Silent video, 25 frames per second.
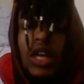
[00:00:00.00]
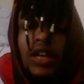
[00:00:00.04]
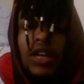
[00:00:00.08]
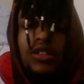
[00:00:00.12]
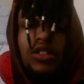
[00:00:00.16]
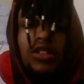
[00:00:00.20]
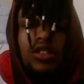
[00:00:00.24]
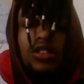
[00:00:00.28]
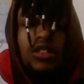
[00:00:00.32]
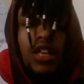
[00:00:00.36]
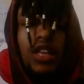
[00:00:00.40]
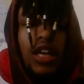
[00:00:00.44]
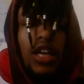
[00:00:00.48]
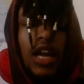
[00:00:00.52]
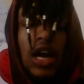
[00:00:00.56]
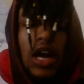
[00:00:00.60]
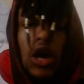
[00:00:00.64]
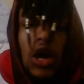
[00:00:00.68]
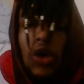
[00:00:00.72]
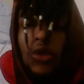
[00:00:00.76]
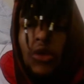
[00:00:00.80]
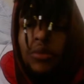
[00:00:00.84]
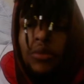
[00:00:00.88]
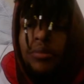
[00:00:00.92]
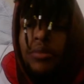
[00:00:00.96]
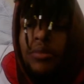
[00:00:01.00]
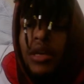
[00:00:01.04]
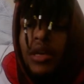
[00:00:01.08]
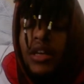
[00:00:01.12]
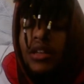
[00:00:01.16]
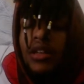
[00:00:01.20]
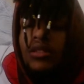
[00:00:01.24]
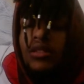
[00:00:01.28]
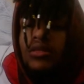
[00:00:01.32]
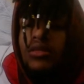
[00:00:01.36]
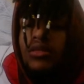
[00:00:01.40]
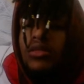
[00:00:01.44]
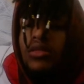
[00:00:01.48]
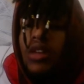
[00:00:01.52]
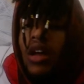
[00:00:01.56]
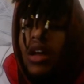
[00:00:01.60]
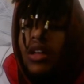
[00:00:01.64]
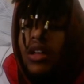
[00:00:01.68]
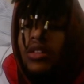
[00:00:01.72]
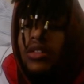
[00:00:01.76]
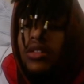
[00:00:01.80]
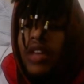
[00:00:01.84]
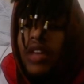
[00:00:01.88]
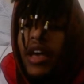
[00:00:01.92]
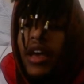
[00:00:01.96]
just like how men
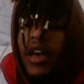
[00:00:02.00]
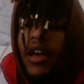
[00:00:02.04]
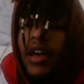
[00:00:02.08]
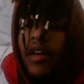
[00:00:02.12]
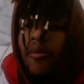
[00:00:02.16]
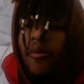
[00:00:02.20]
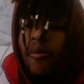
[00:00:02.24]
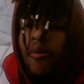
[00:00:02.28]
that,